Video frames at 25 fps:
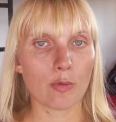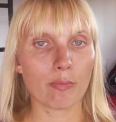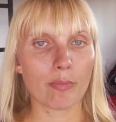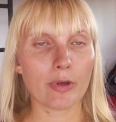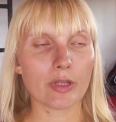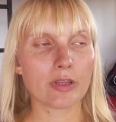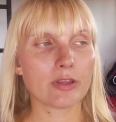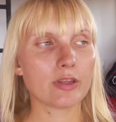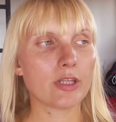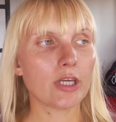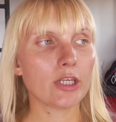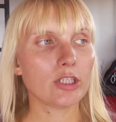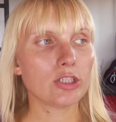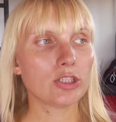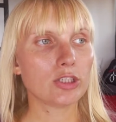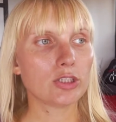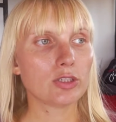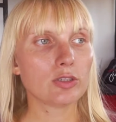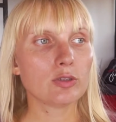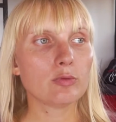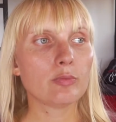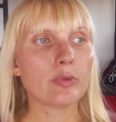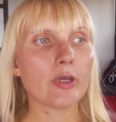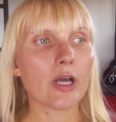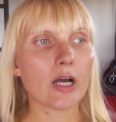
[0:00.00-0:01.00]
But they
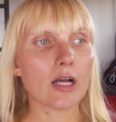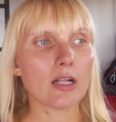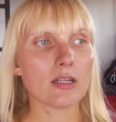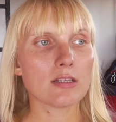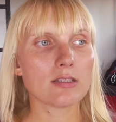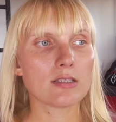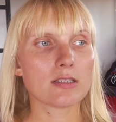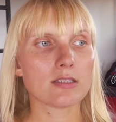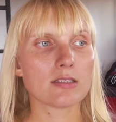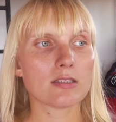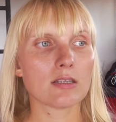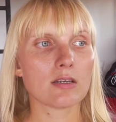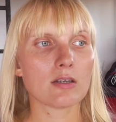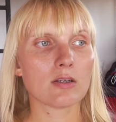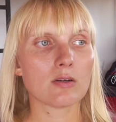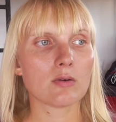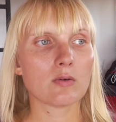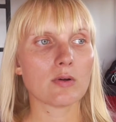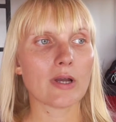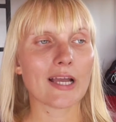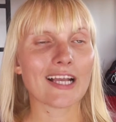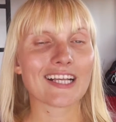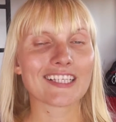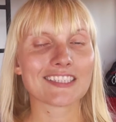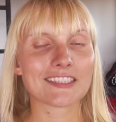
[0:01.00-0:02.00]
should be
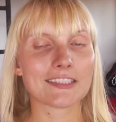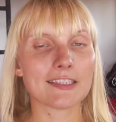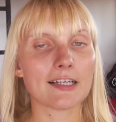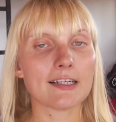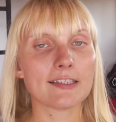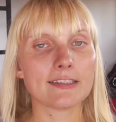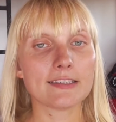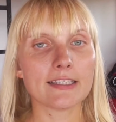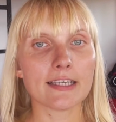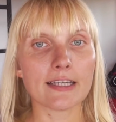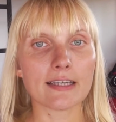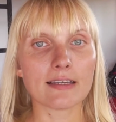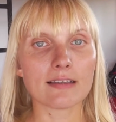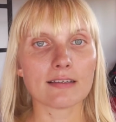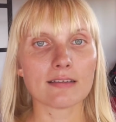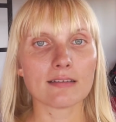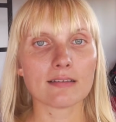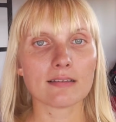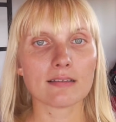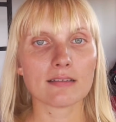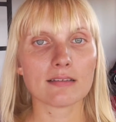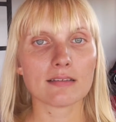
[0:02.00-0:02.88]
also exciting,